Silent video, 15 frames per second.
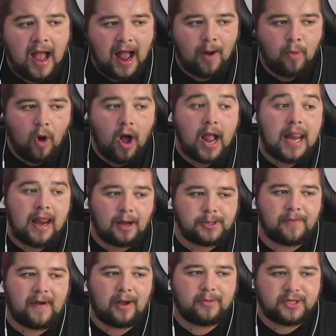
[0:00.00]
And what I love
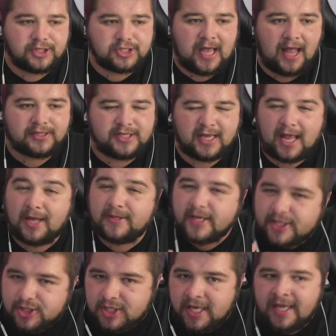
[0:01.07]
about this tactic and
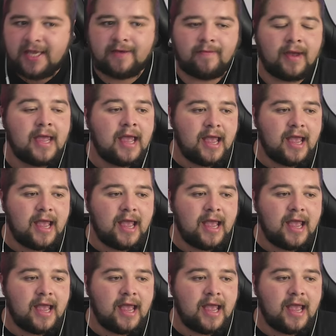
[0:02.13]
this team